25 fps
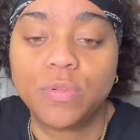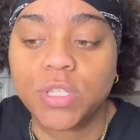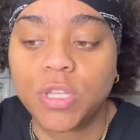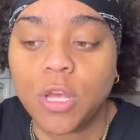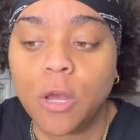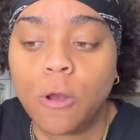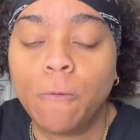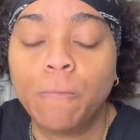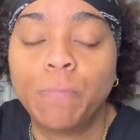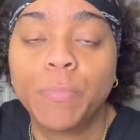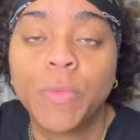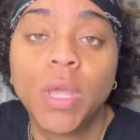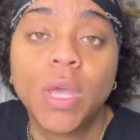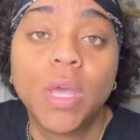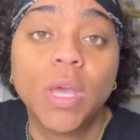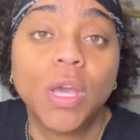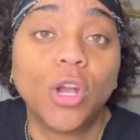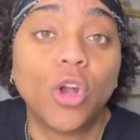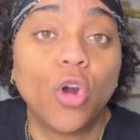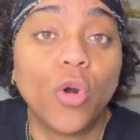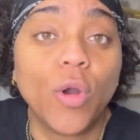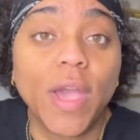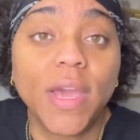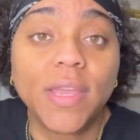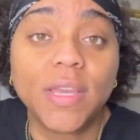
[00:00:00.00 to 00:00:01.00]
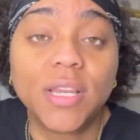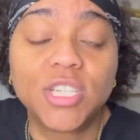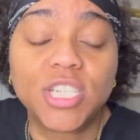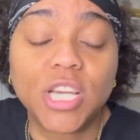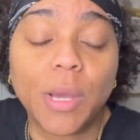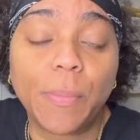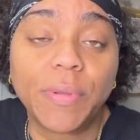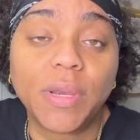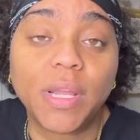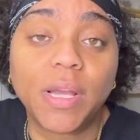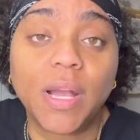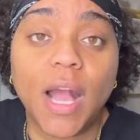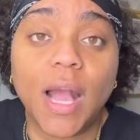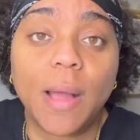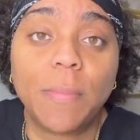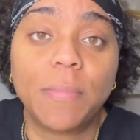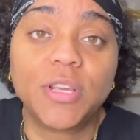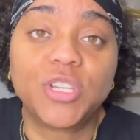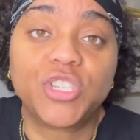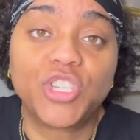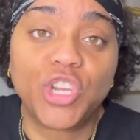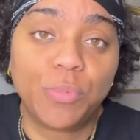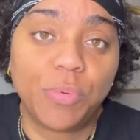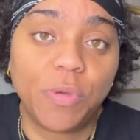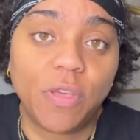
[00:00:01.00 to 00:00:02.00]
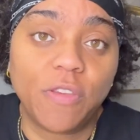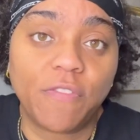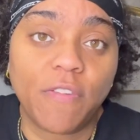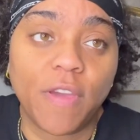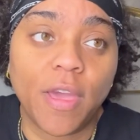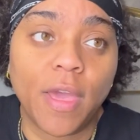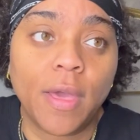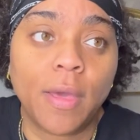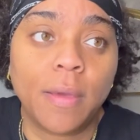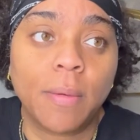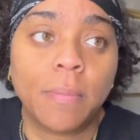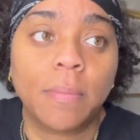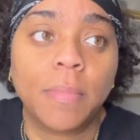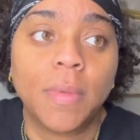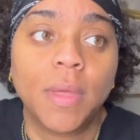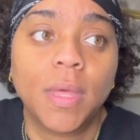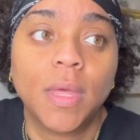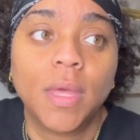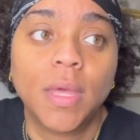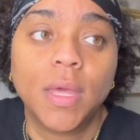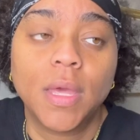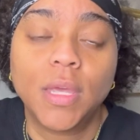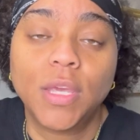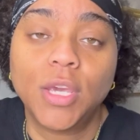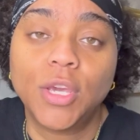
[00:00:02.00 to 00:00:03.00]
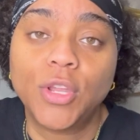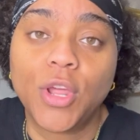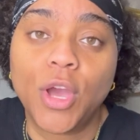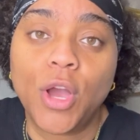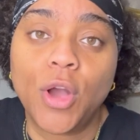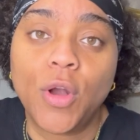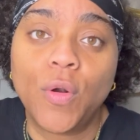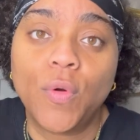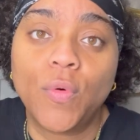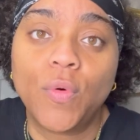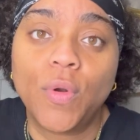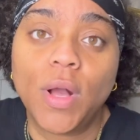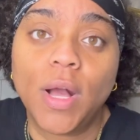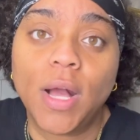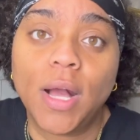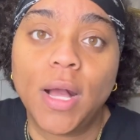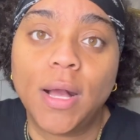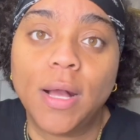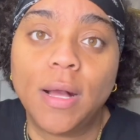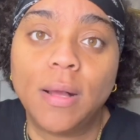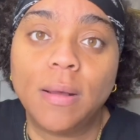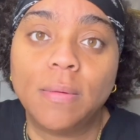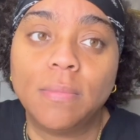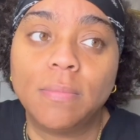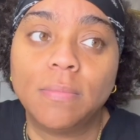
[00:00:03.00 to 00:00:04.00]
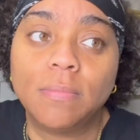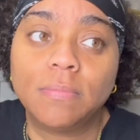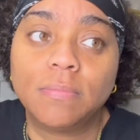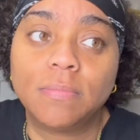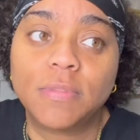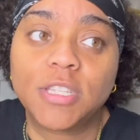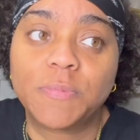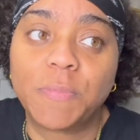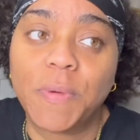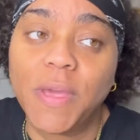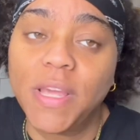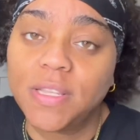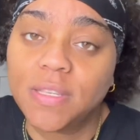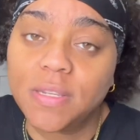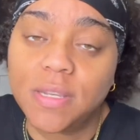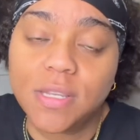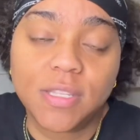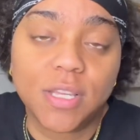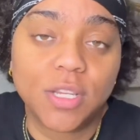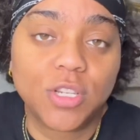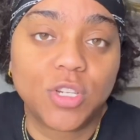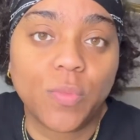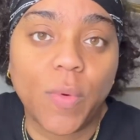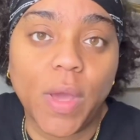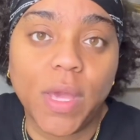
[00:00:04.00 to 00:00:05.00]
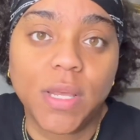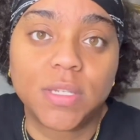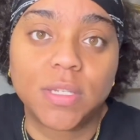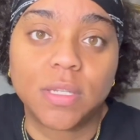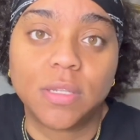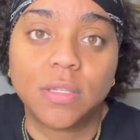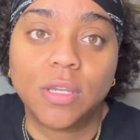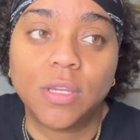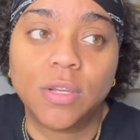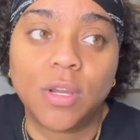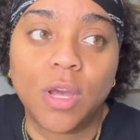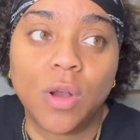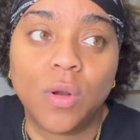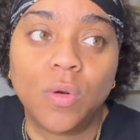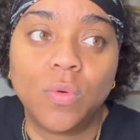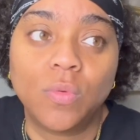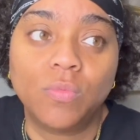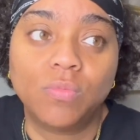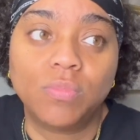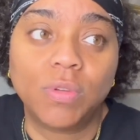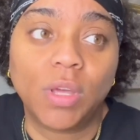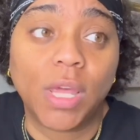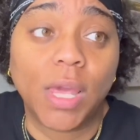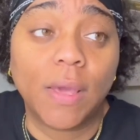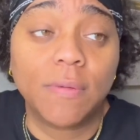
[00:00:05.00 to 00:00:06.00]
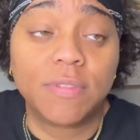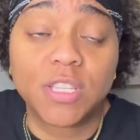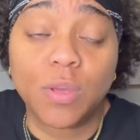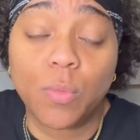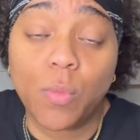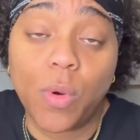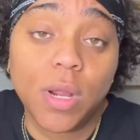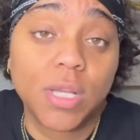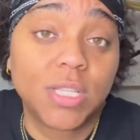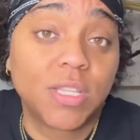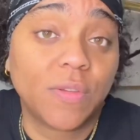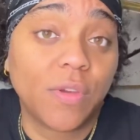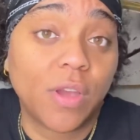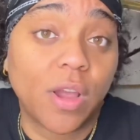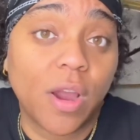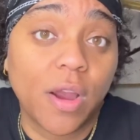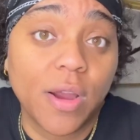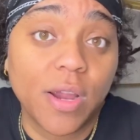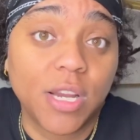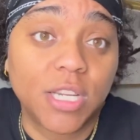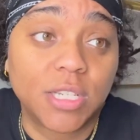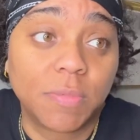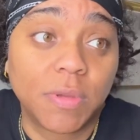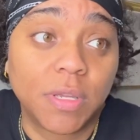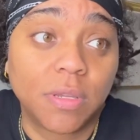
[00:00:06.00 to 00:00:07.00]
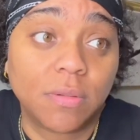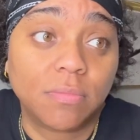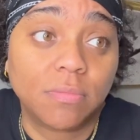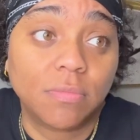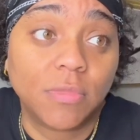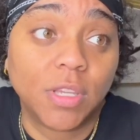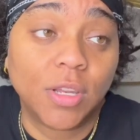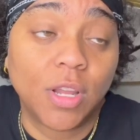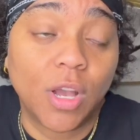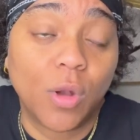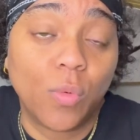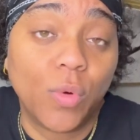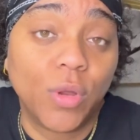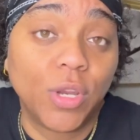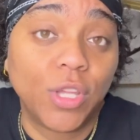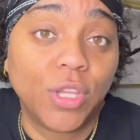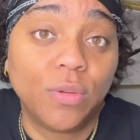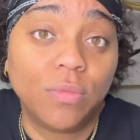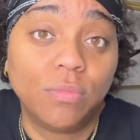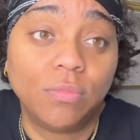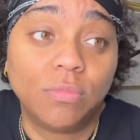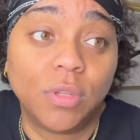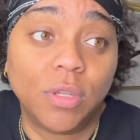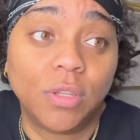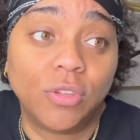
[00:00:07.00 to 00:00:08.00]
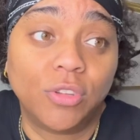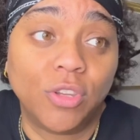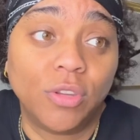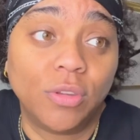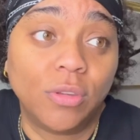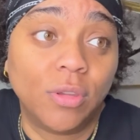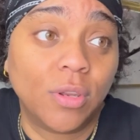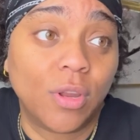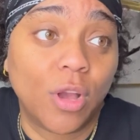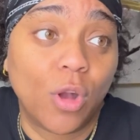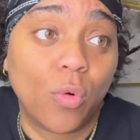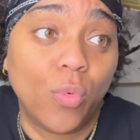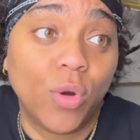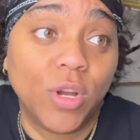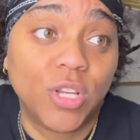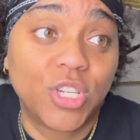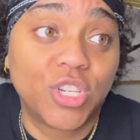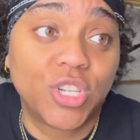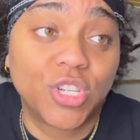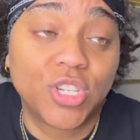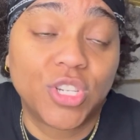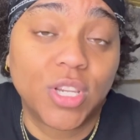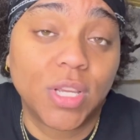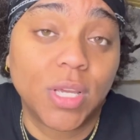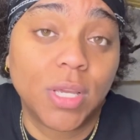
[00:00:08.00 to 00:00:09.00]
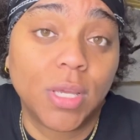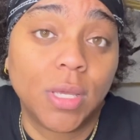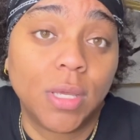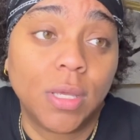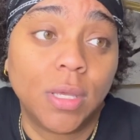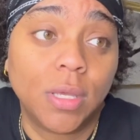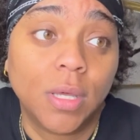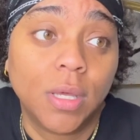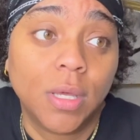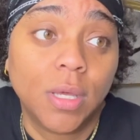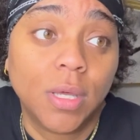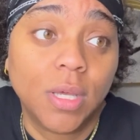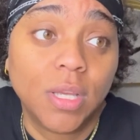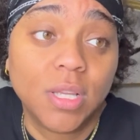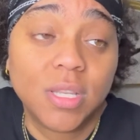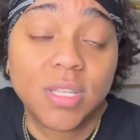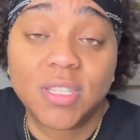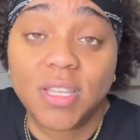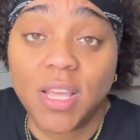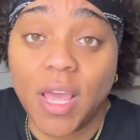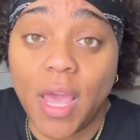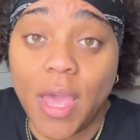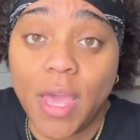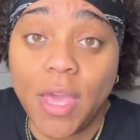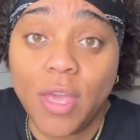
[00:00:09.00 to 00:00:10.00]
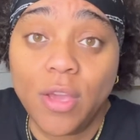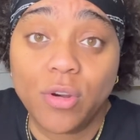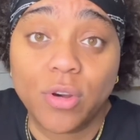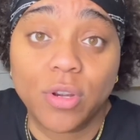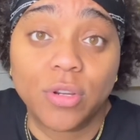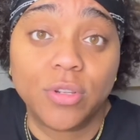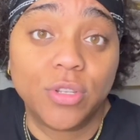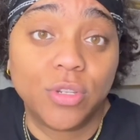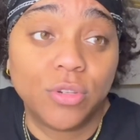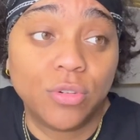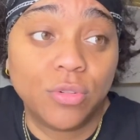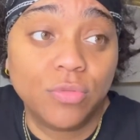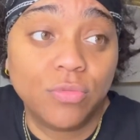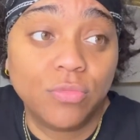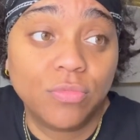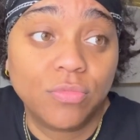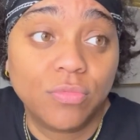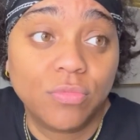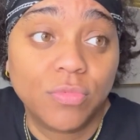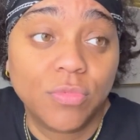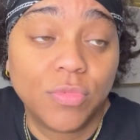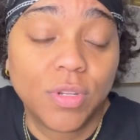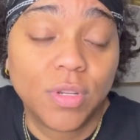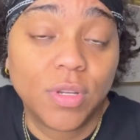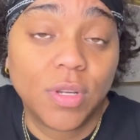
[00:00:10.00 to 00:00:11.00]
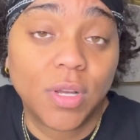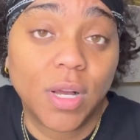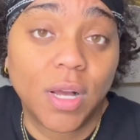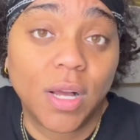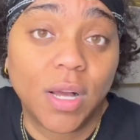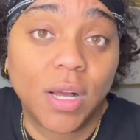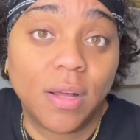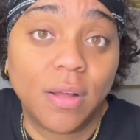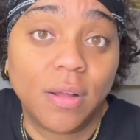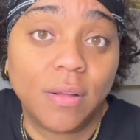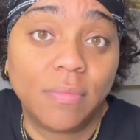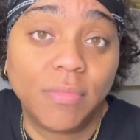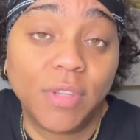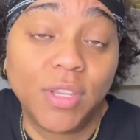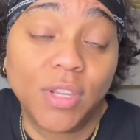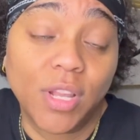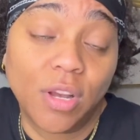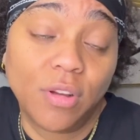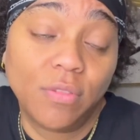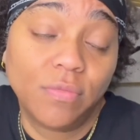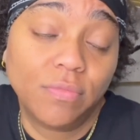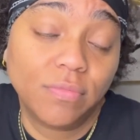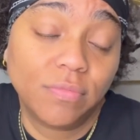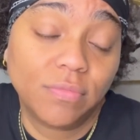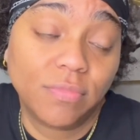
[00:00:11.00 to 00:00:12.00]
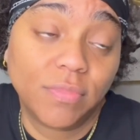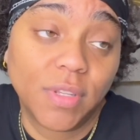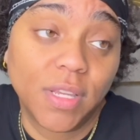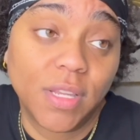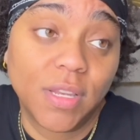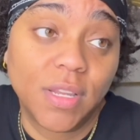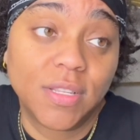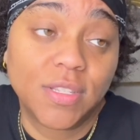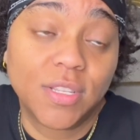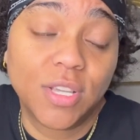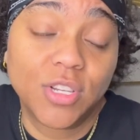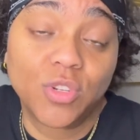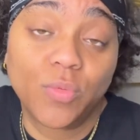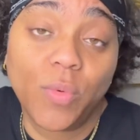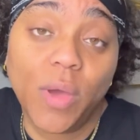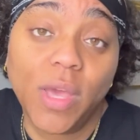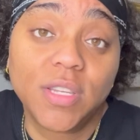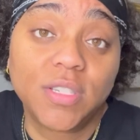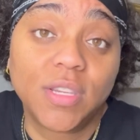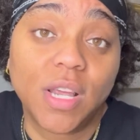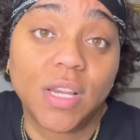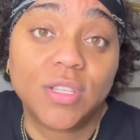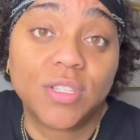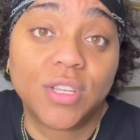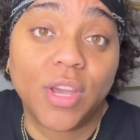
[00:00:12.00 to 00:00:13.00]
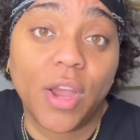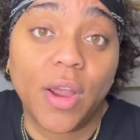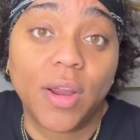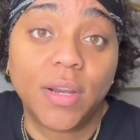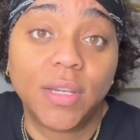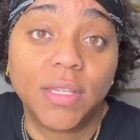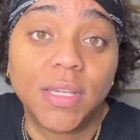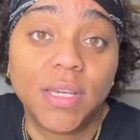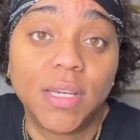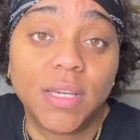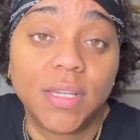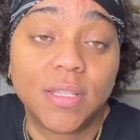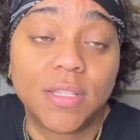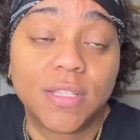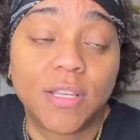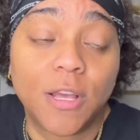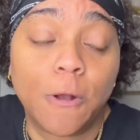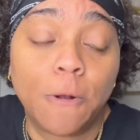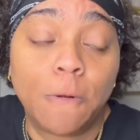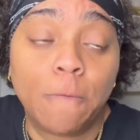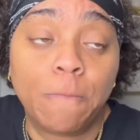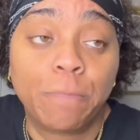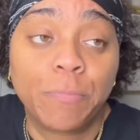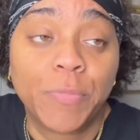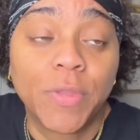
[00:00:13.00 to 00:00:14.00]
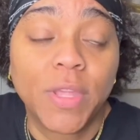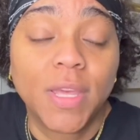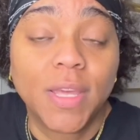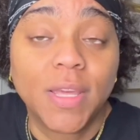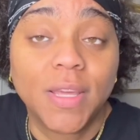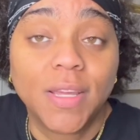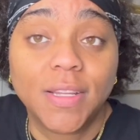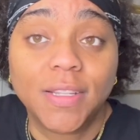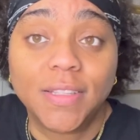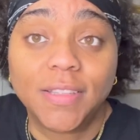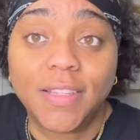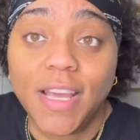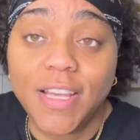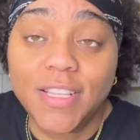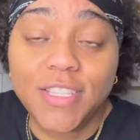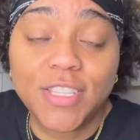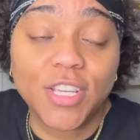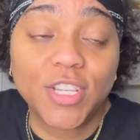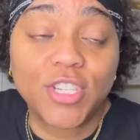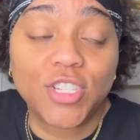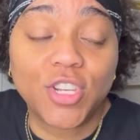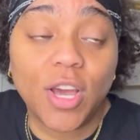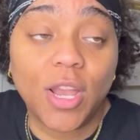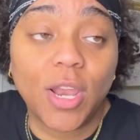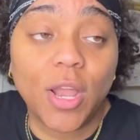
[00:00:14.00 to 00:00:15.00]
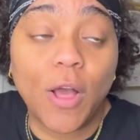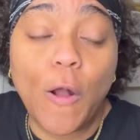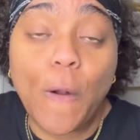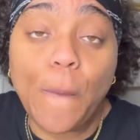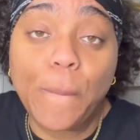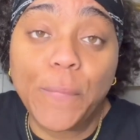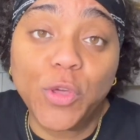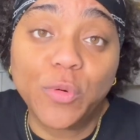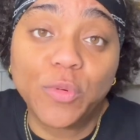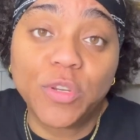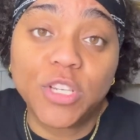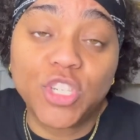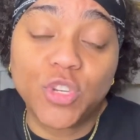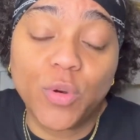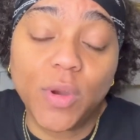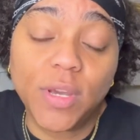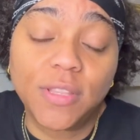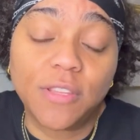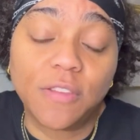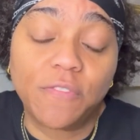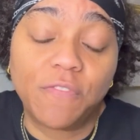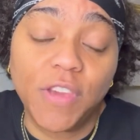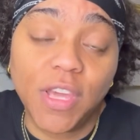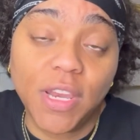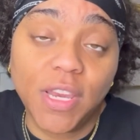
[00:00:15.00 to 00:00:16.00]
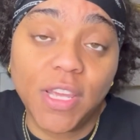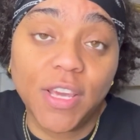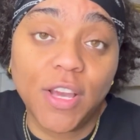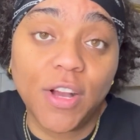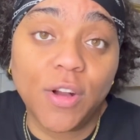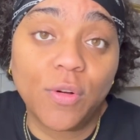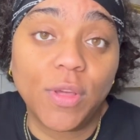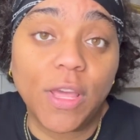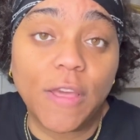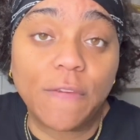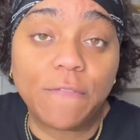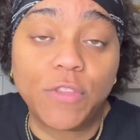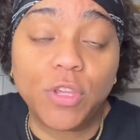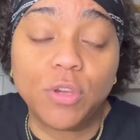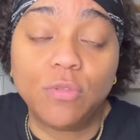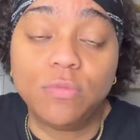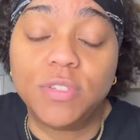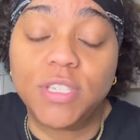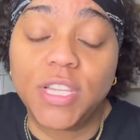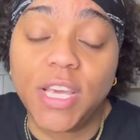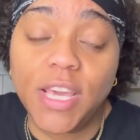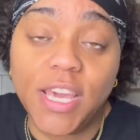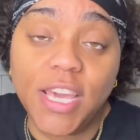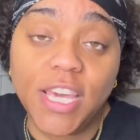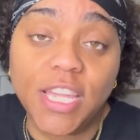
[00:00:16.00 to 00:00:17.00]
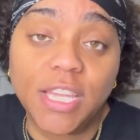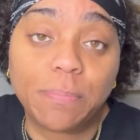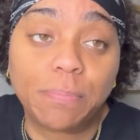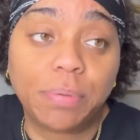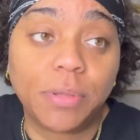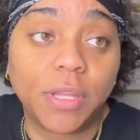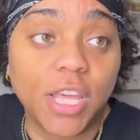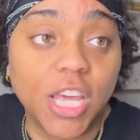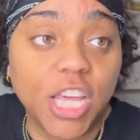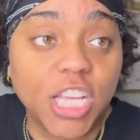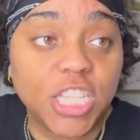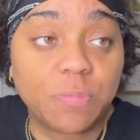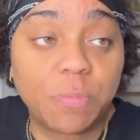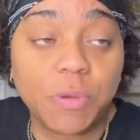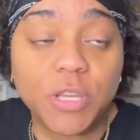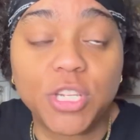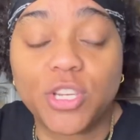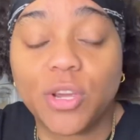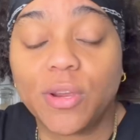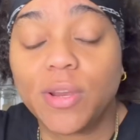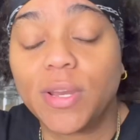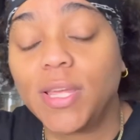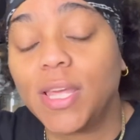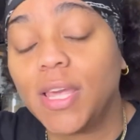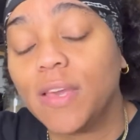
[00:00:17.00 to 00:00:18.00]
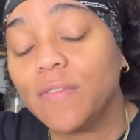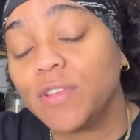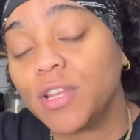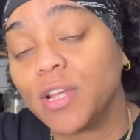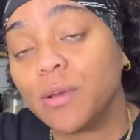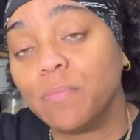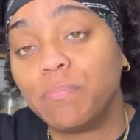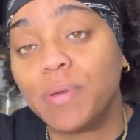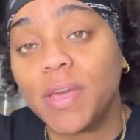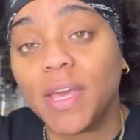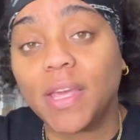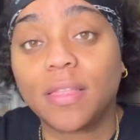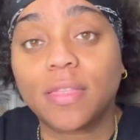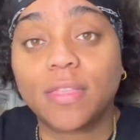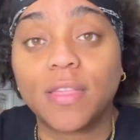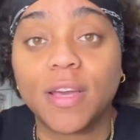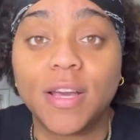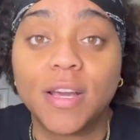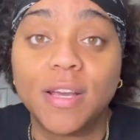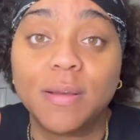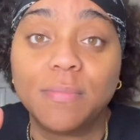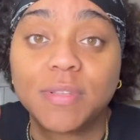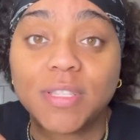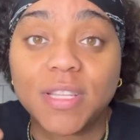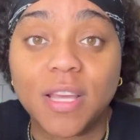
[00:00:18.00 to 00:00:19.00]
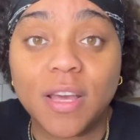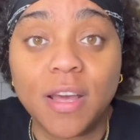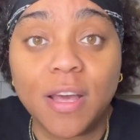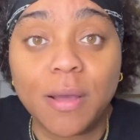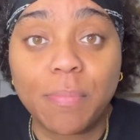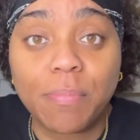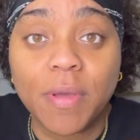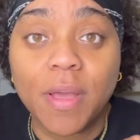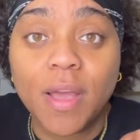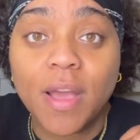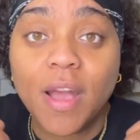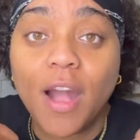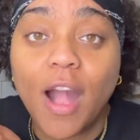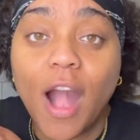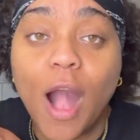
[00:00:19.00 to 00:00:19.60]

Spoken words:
So go ahead and jump in the comments, GP fam, you know, speak to the situation, you know, give some words of encouragement. You know, what do you know, what should she say or do, you know, in this situation that she's currently in. So that's it, y'all. I hope you enjoyed the video. If you did, please be sure to give it a big thumbs up.